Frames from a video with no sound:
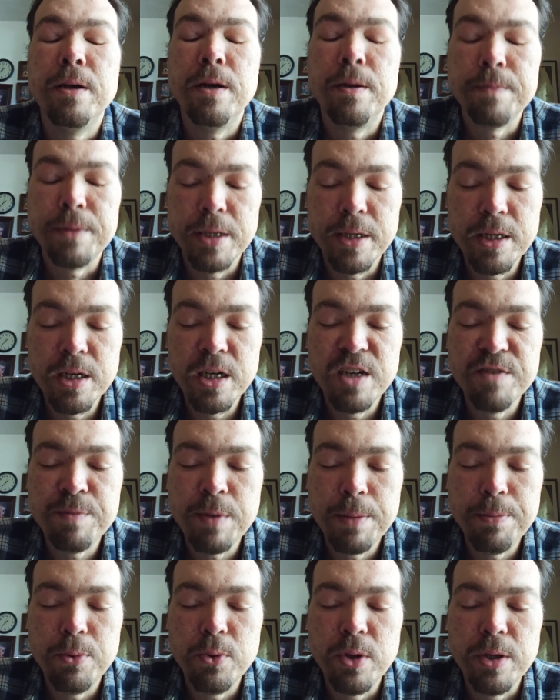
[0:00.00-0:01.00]
I'm getting off
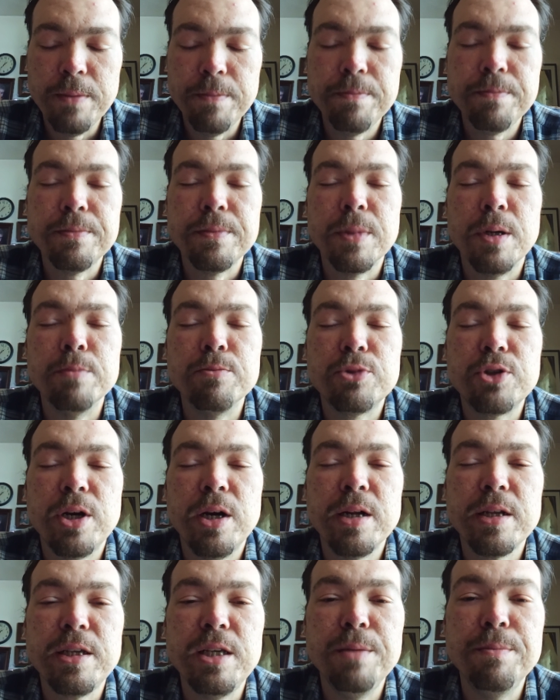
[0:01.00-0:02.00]
my point. I'm
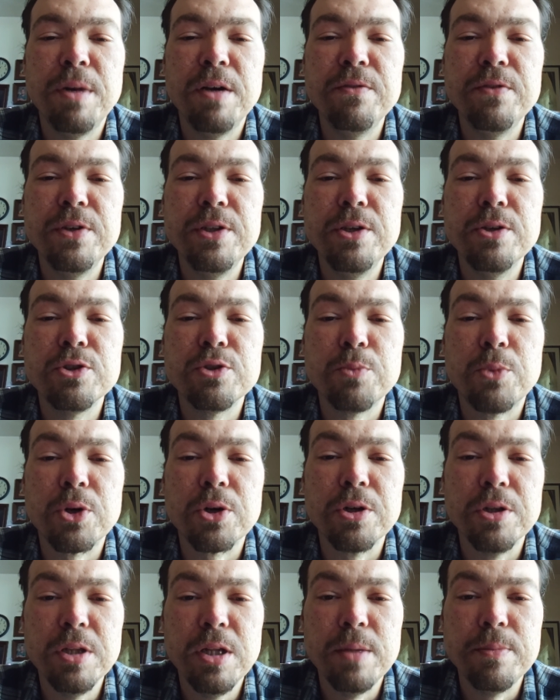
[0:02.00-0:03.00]
trying to keep my videos more
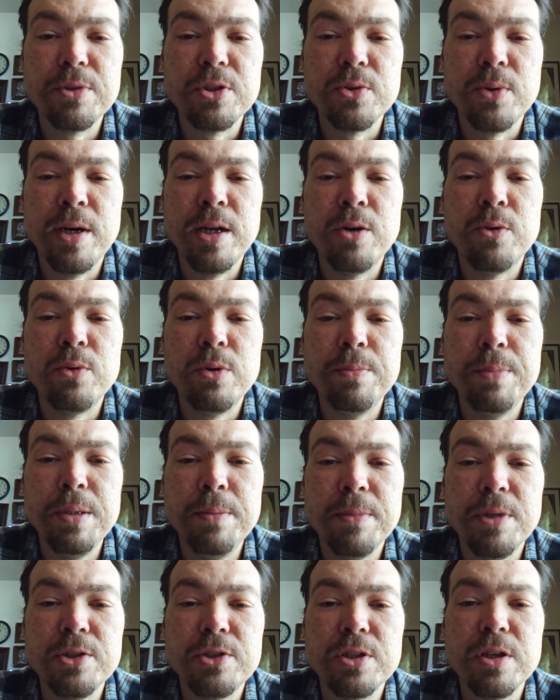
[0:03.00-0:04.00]
clips so I don't repeat
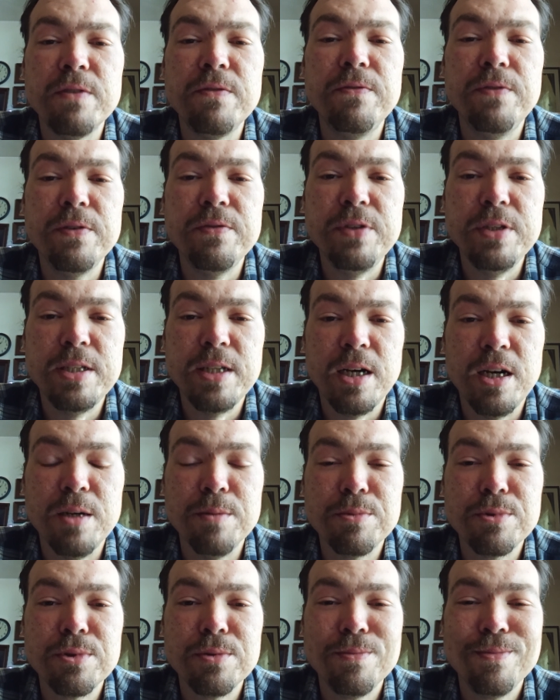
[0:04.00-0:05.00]
myself 50
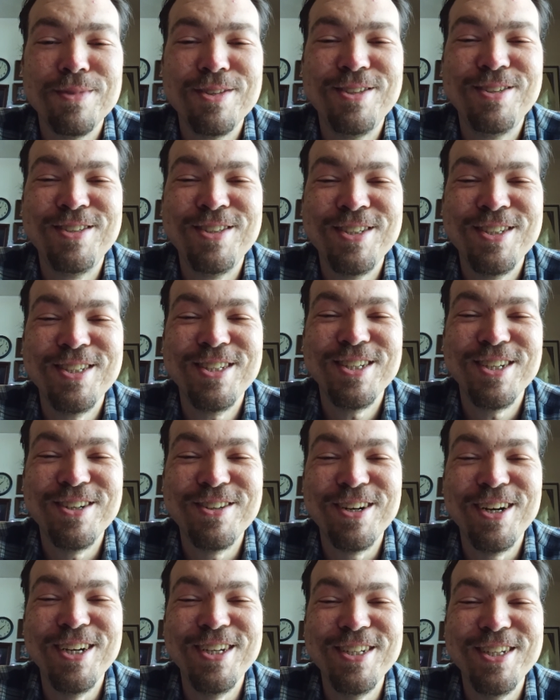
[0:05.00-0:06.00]
times.
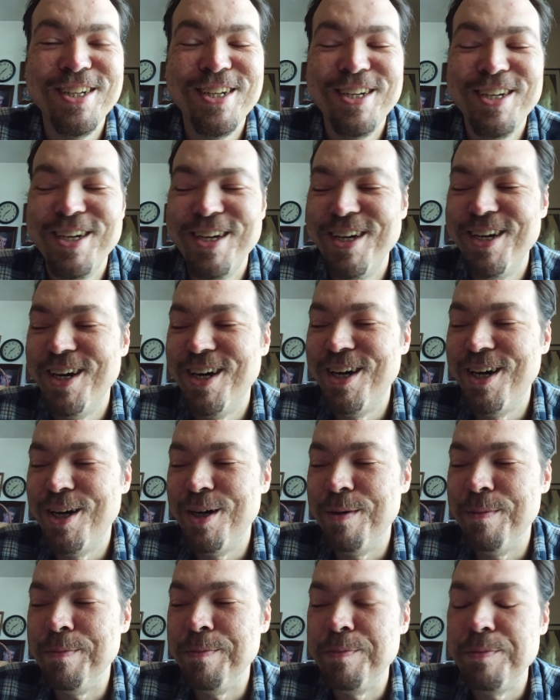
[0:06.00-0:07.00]
All right?
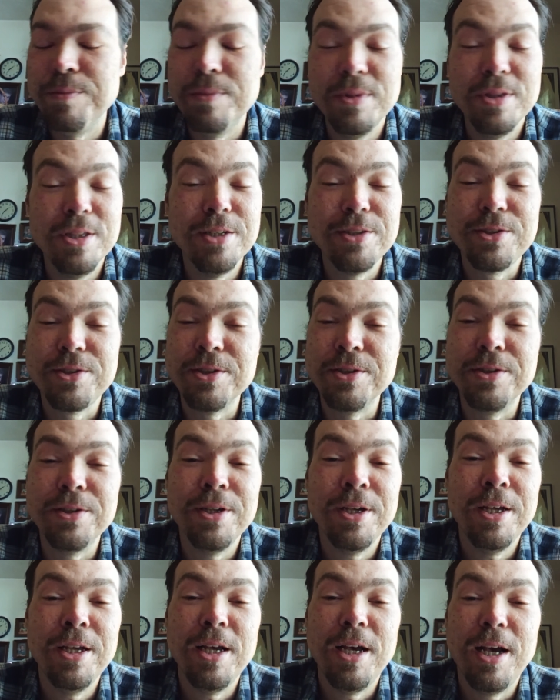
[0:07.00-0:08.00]
Listen,
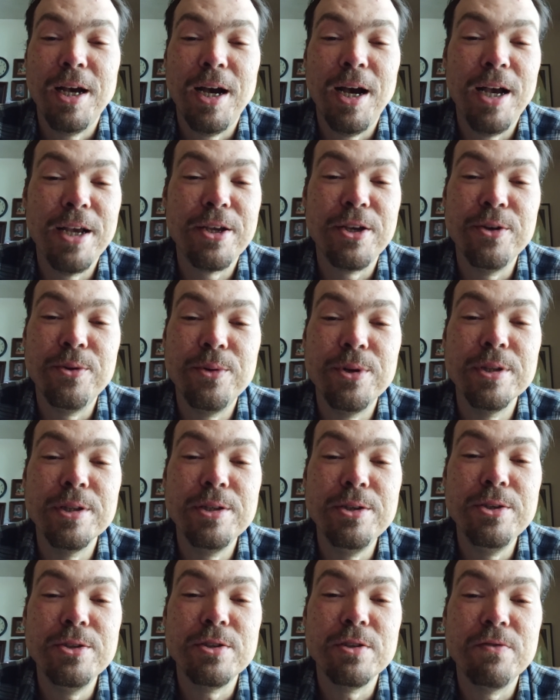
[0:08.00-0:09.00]
I could really
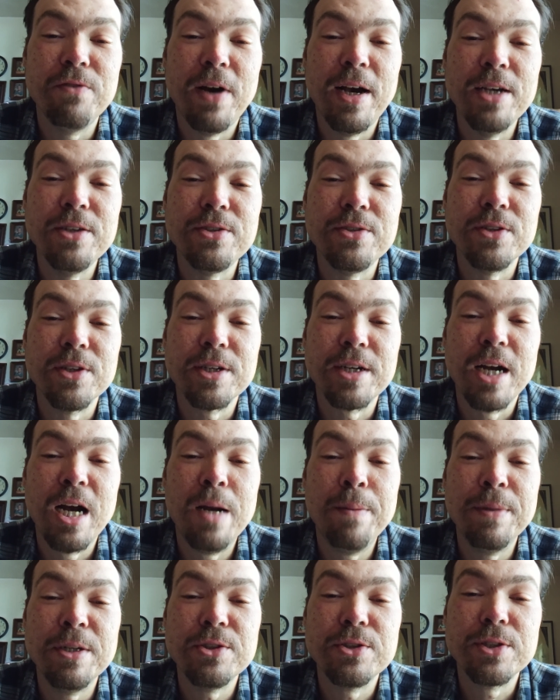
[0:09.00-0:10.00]
use advice in the
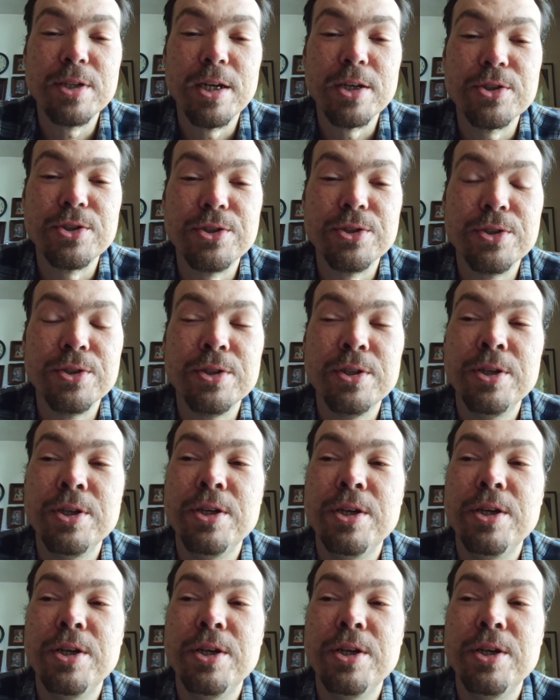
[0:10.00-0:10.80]
comments section